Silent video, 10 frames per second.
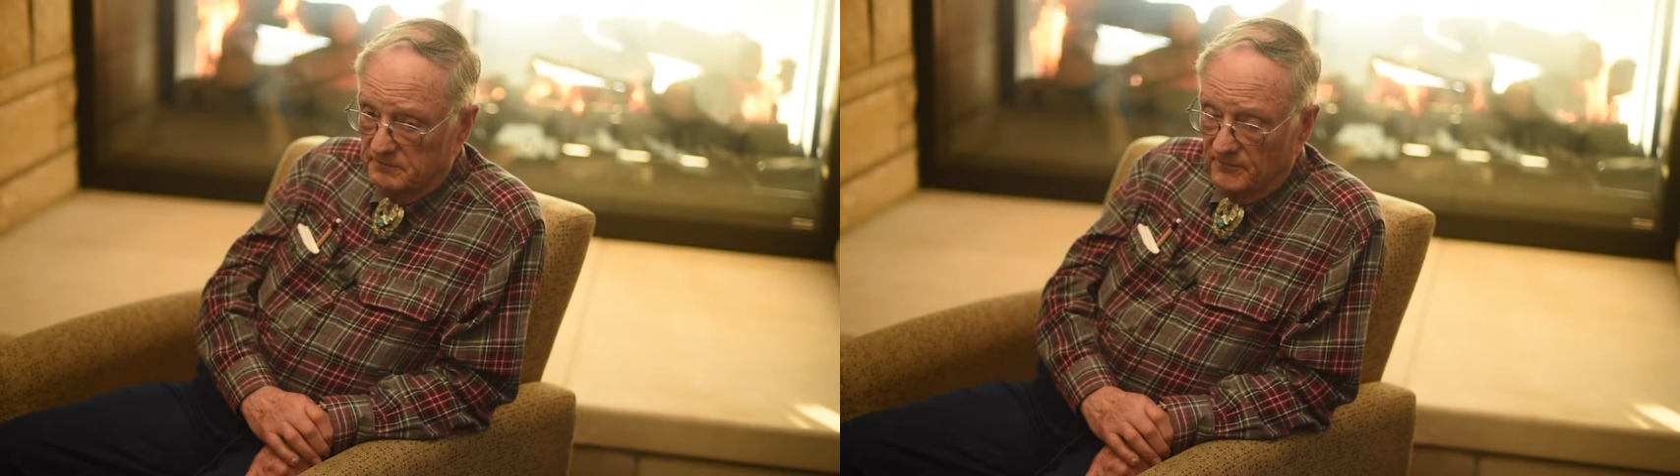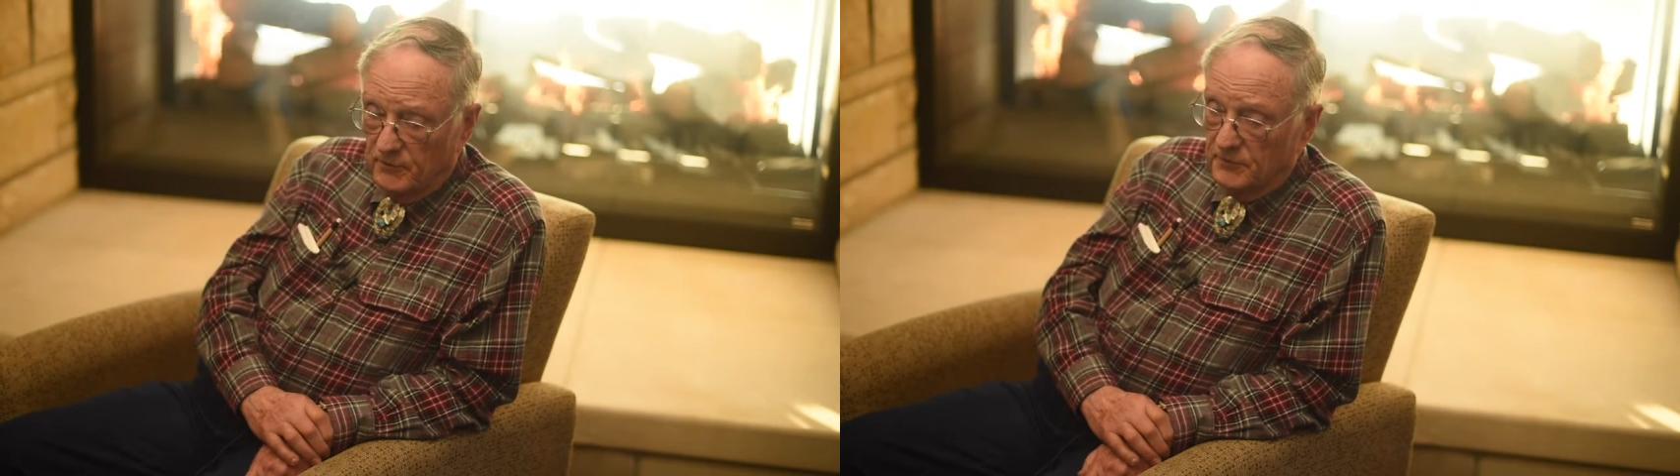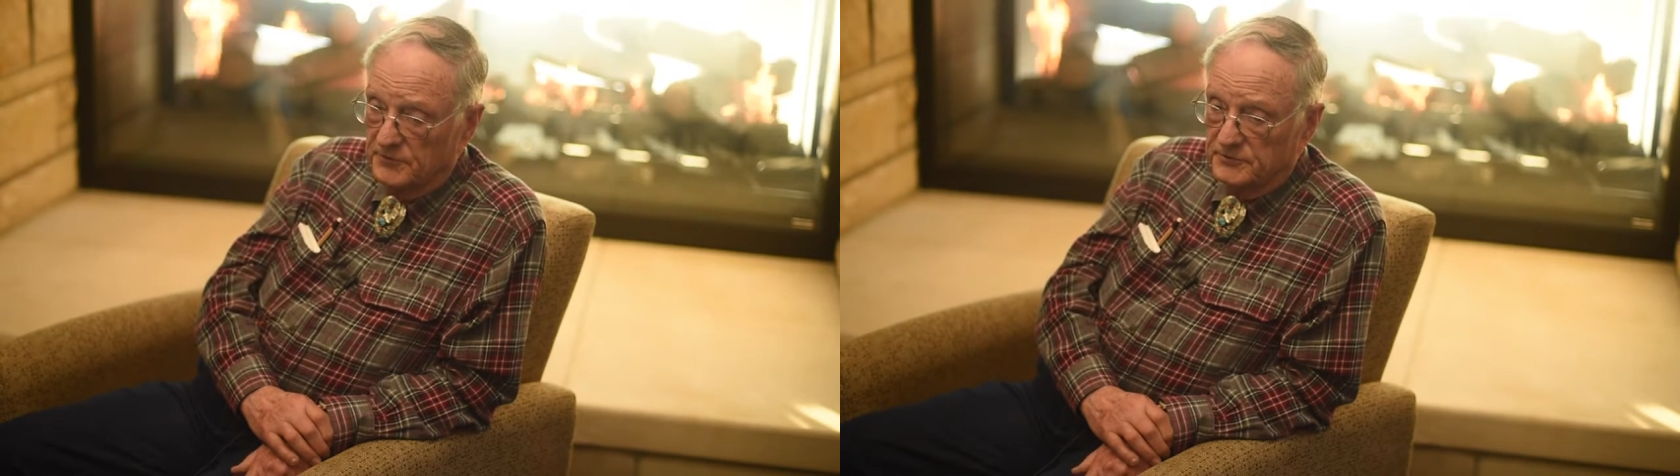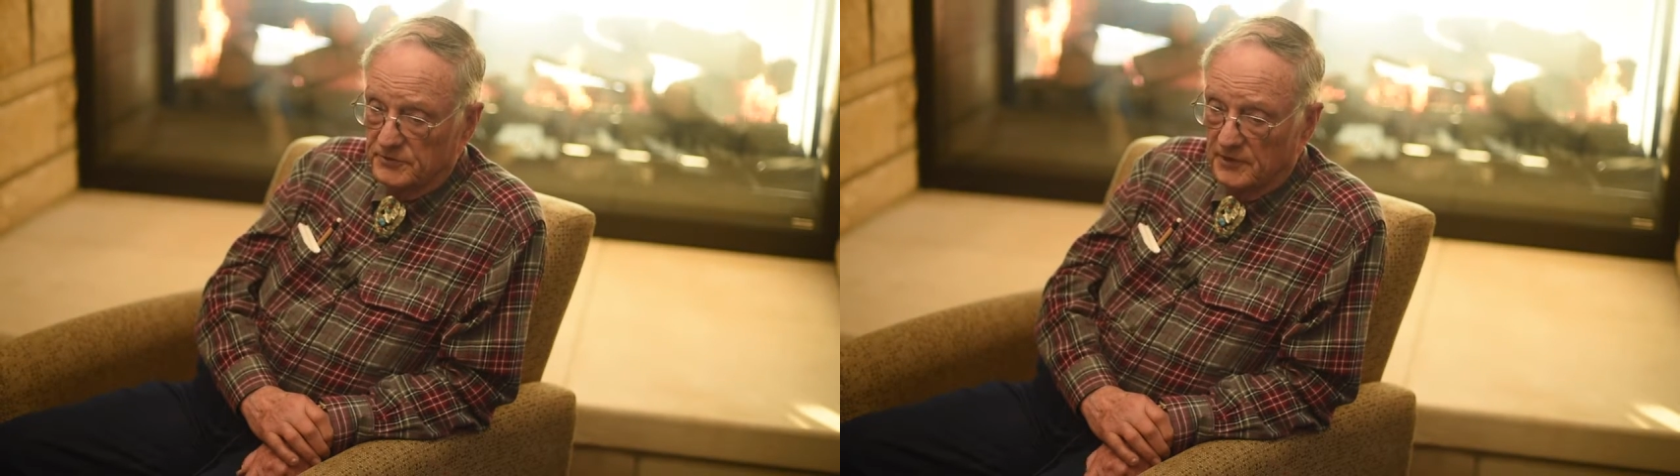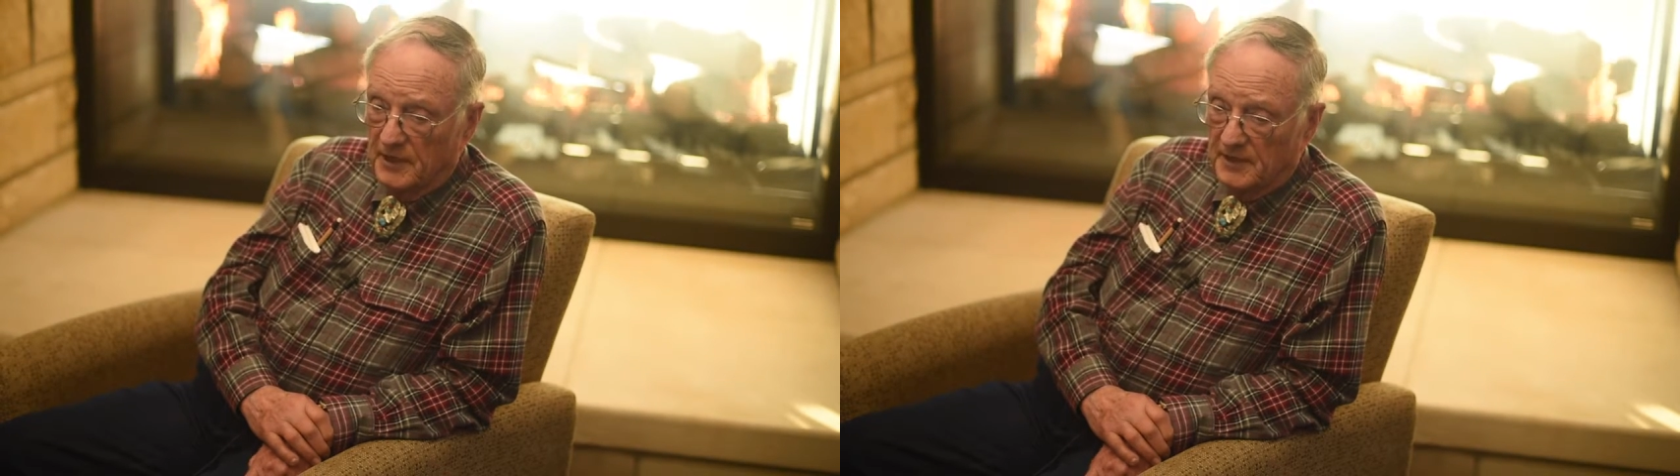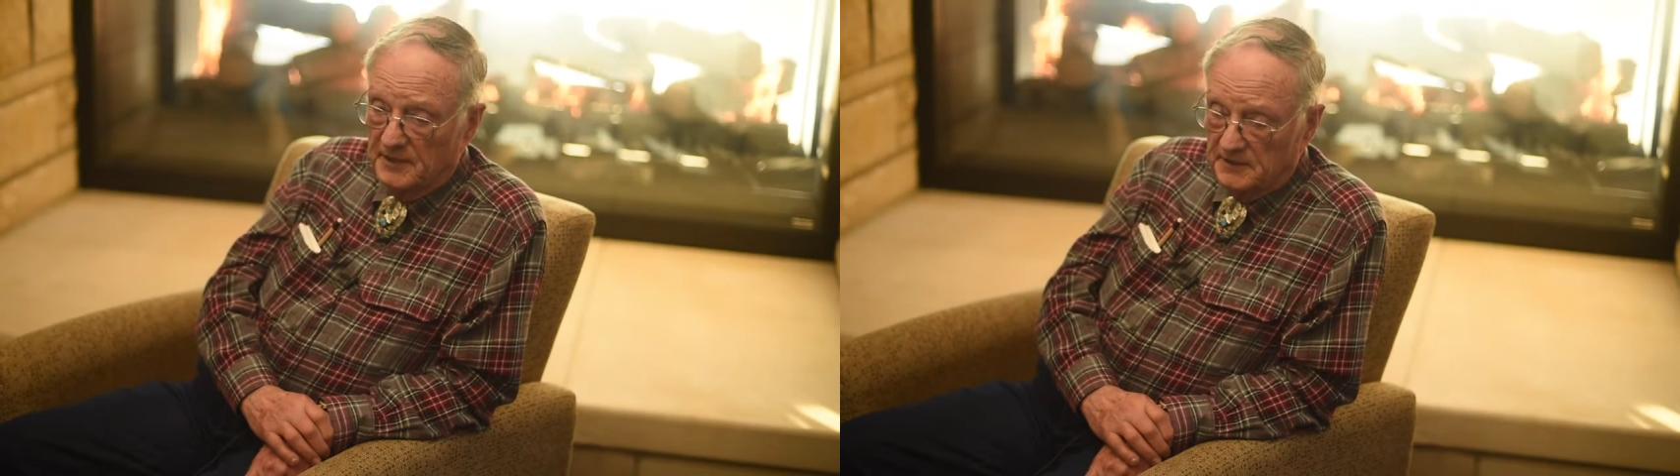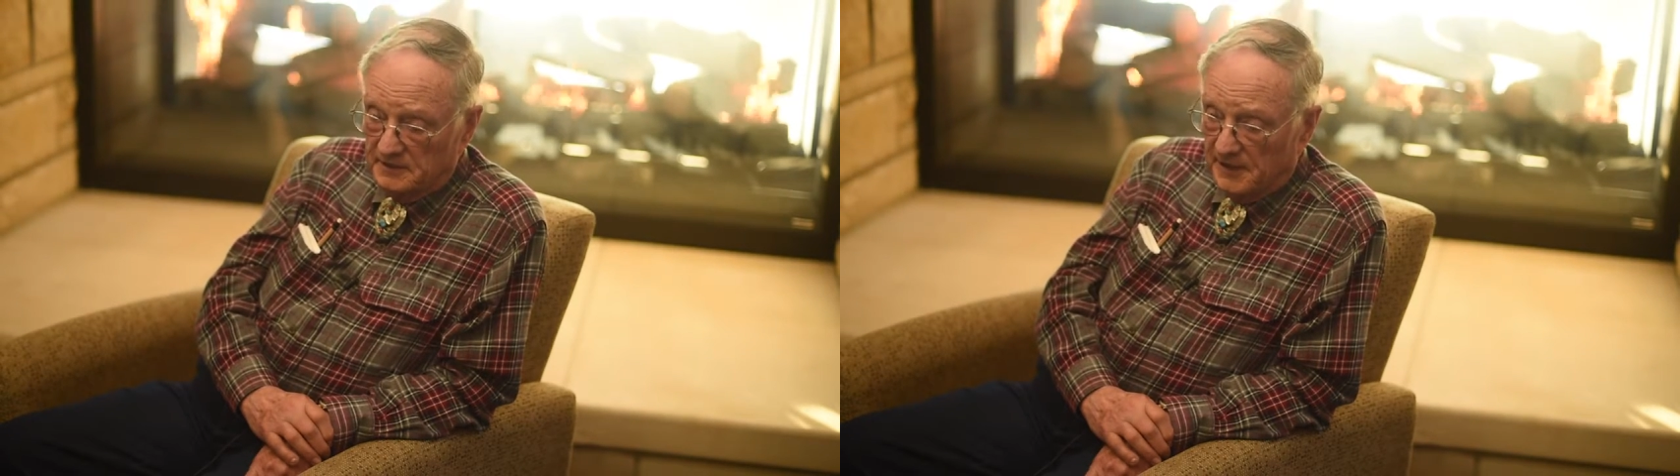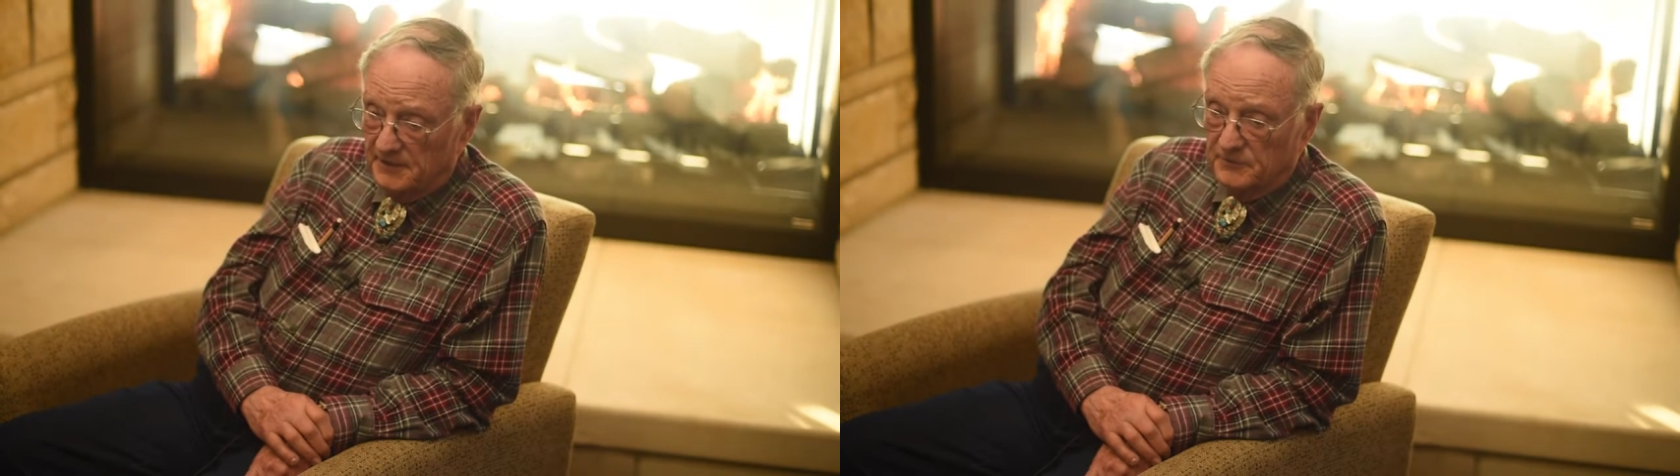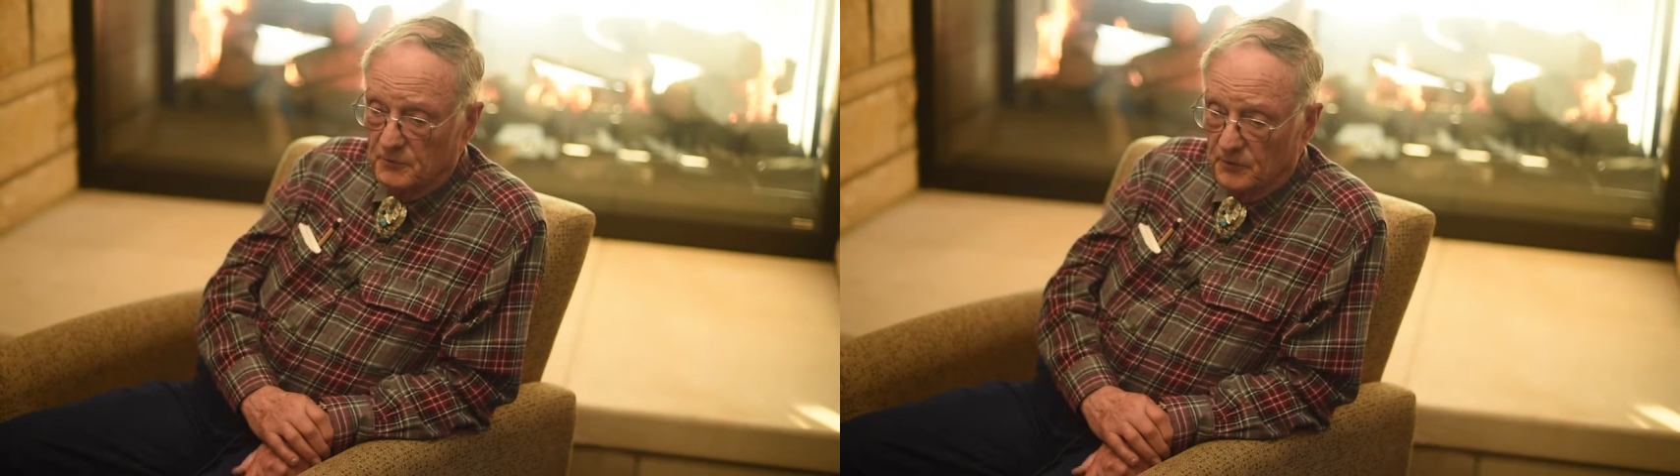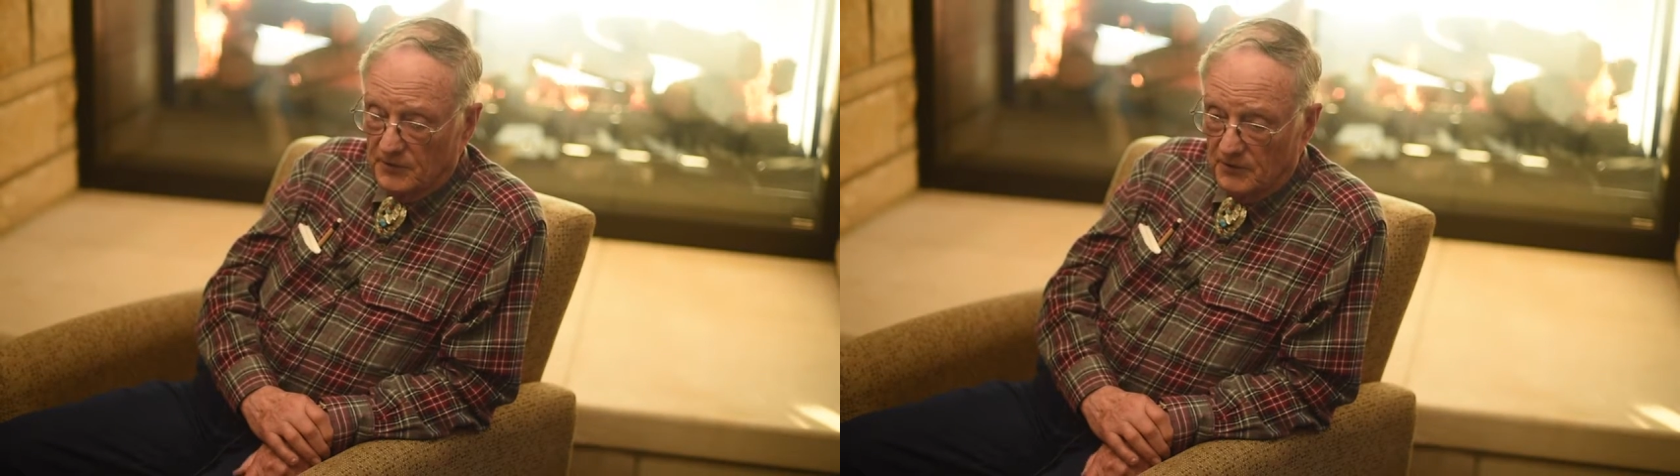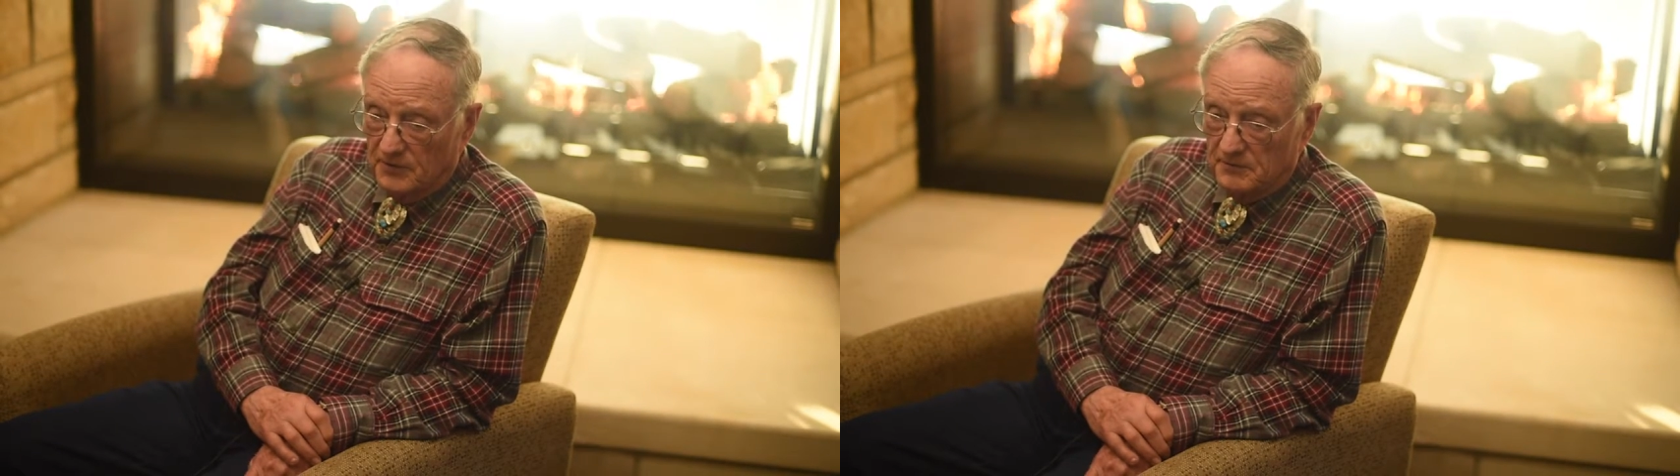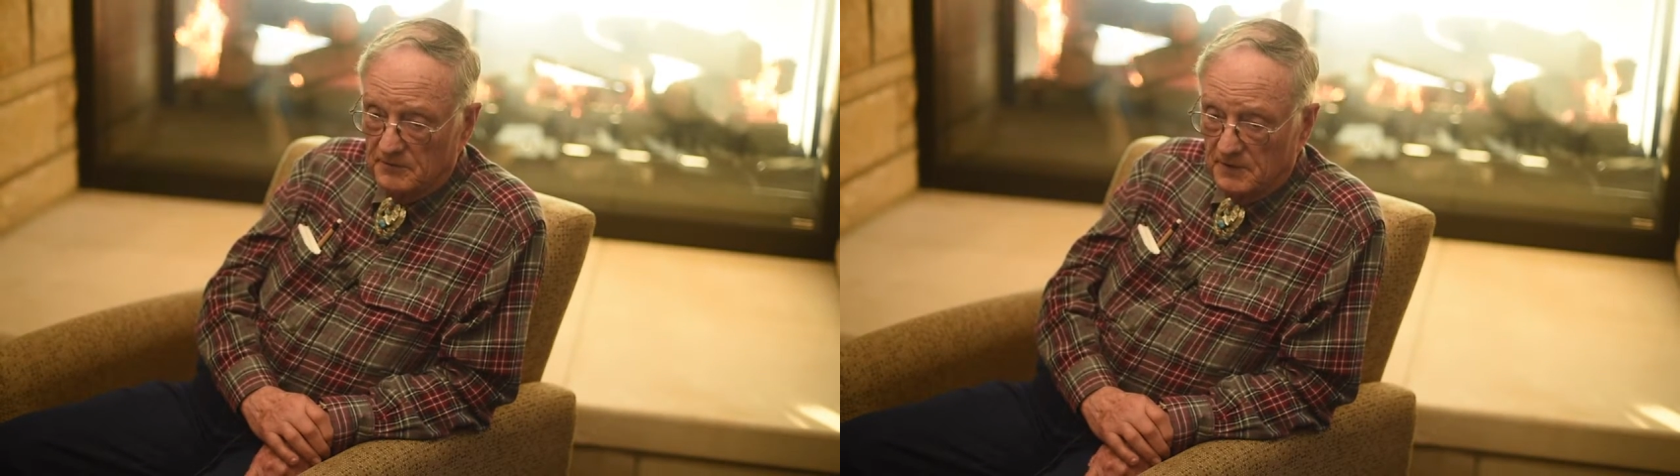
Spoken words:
4th of July, and I don't know what all.